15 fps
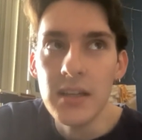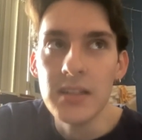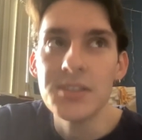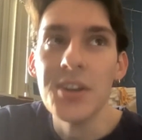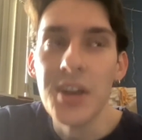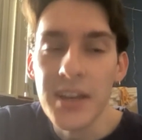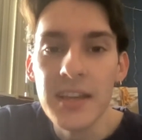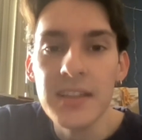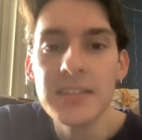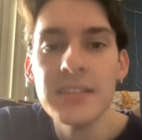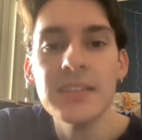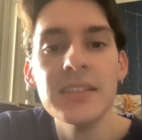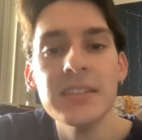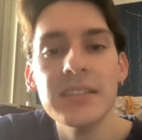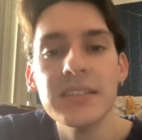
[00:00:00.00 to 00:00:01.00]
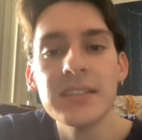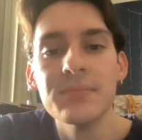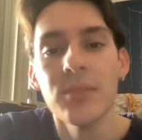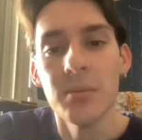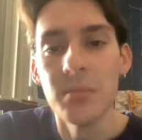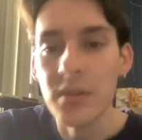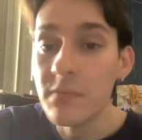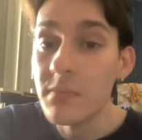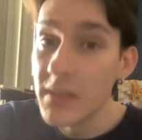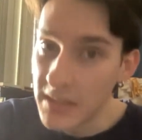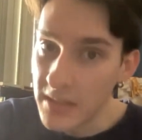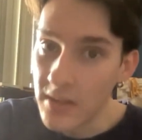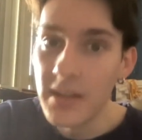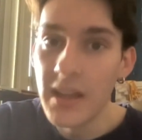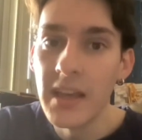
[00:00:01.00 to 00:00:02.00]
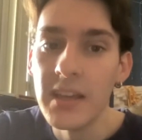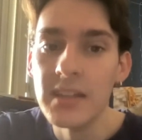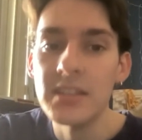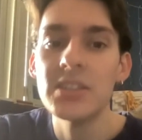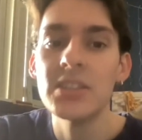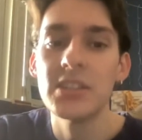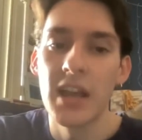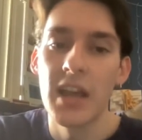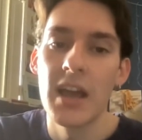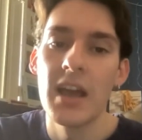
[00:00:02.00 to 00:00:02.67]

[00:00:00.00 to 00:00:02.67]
So I guess in this moment of being on edge,